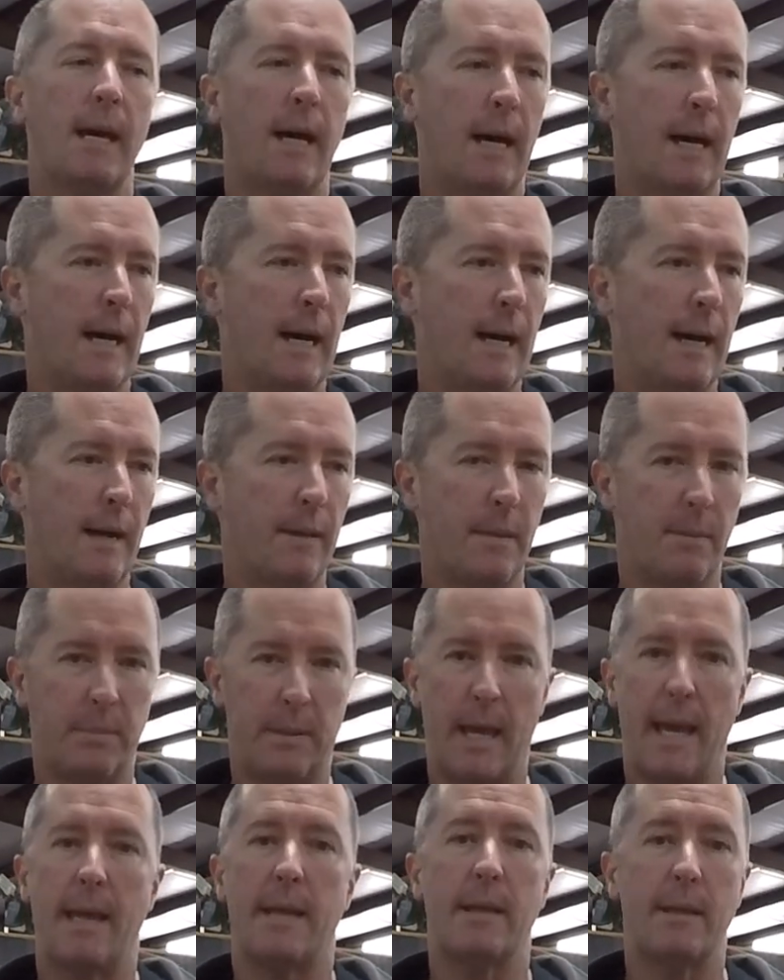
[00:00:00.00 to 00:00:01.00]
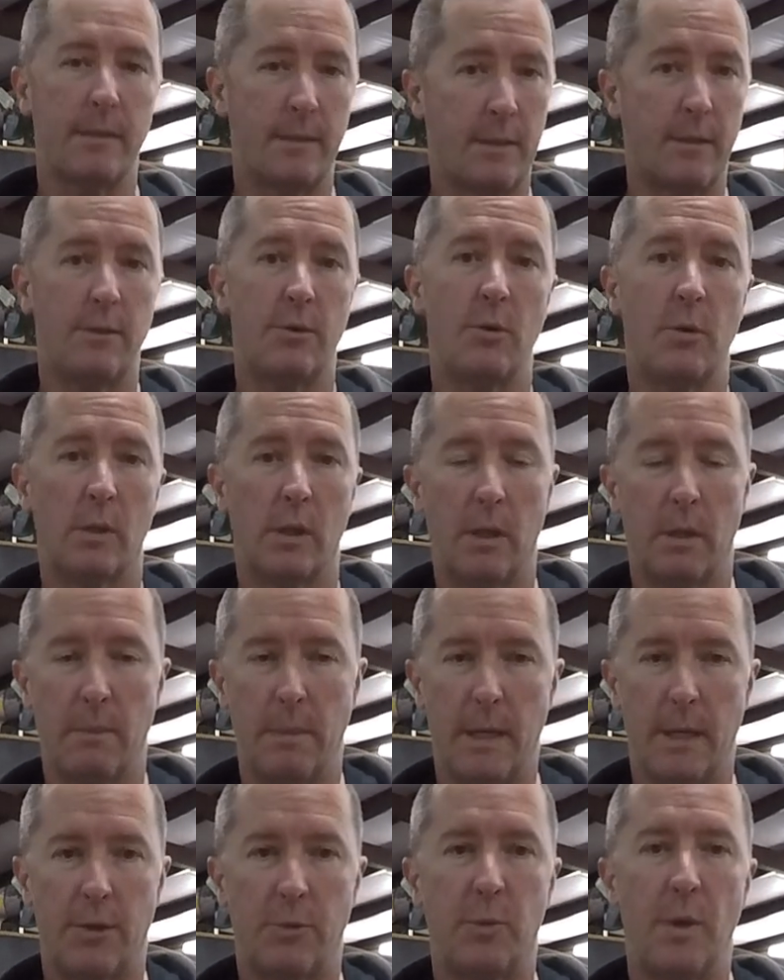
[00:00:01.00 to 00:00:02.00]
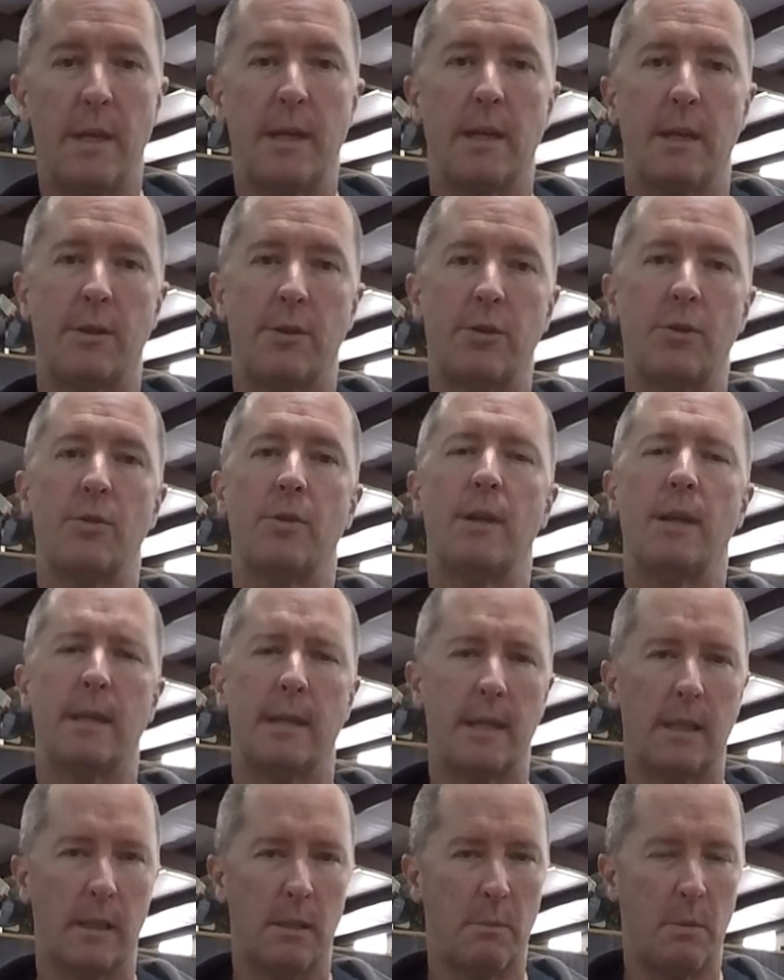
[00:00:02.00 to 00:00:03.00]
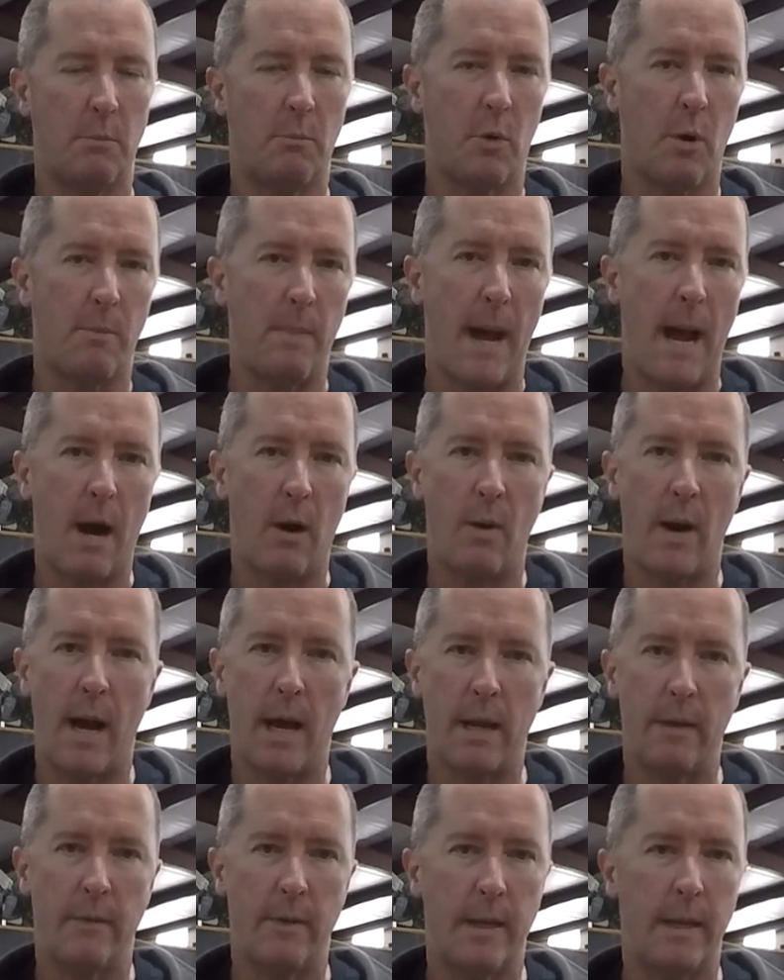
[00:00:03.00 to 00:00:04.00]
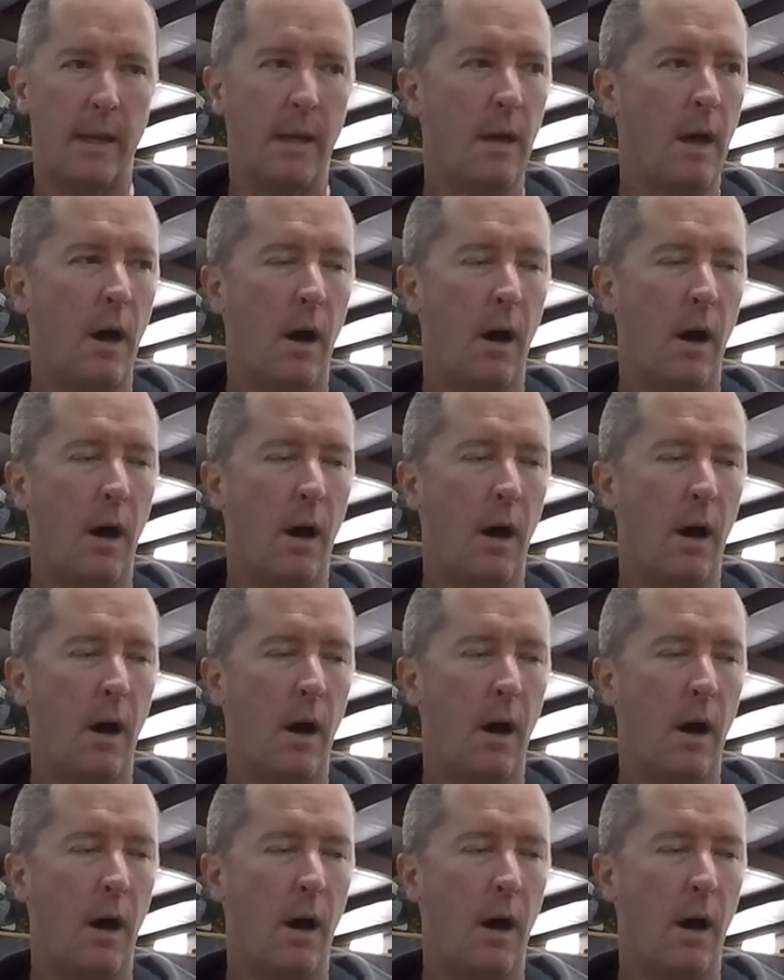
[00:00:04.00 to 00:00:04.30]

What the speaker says: The plan is to do a little bit of tweaking and tuning and get a little bit more power out of it.